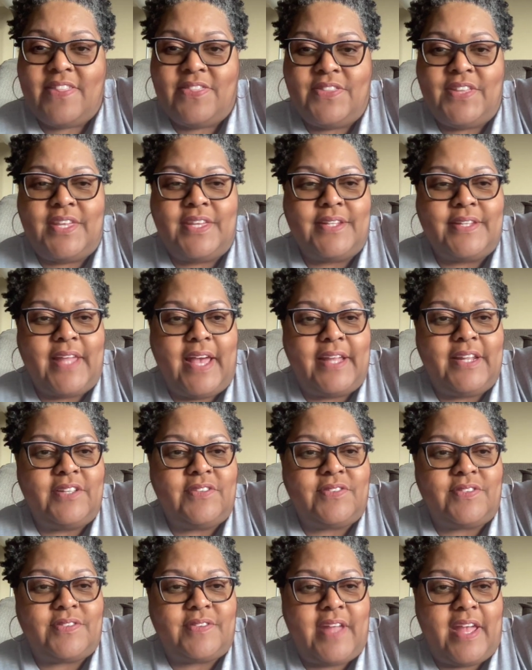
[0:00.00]
the
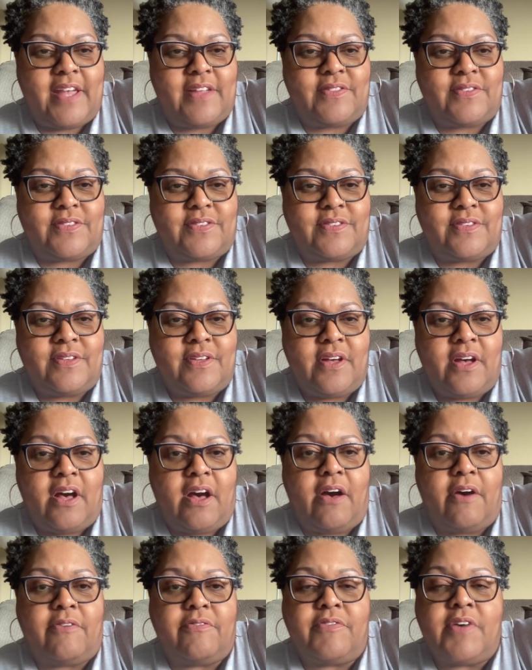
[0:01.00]
United States
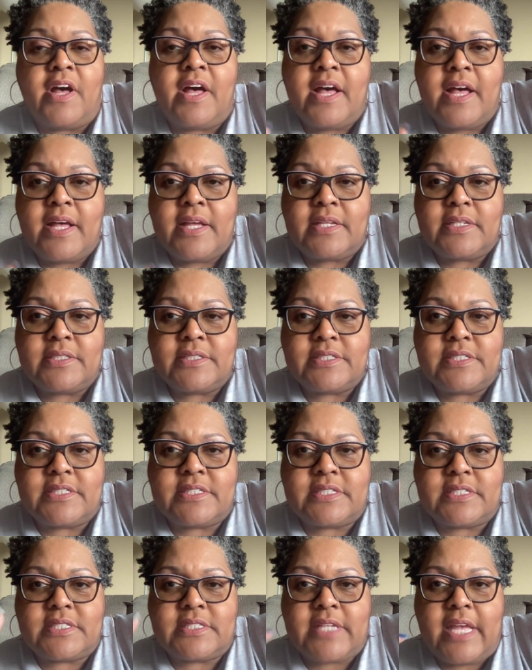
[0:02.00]
of
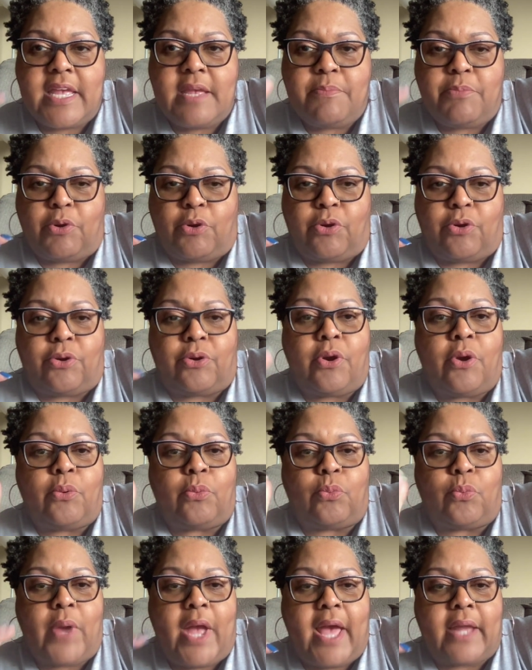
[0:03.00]
saber
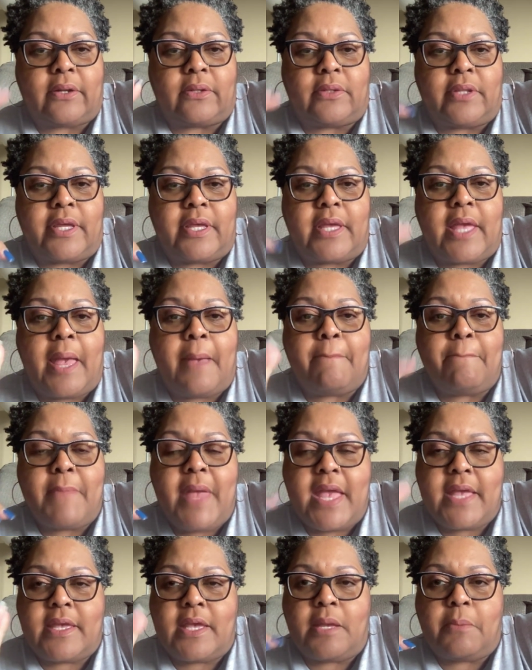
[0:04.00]
rattling and
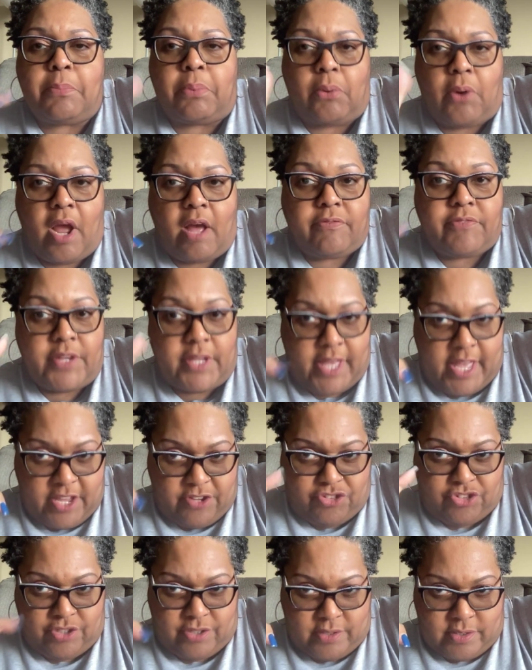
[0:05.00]
making
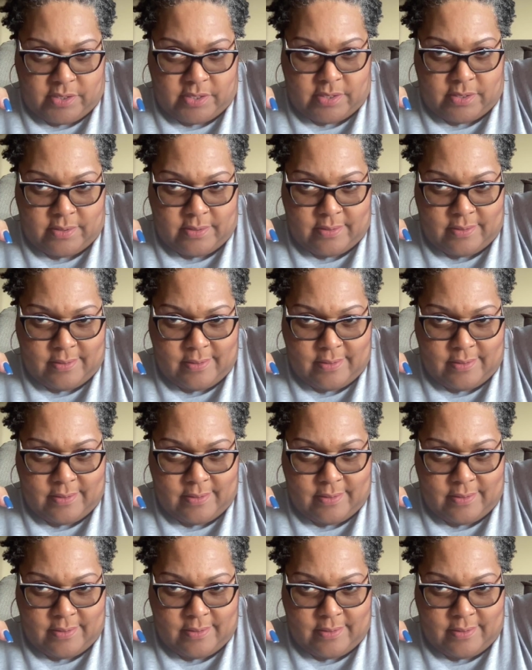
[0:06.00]
provocations.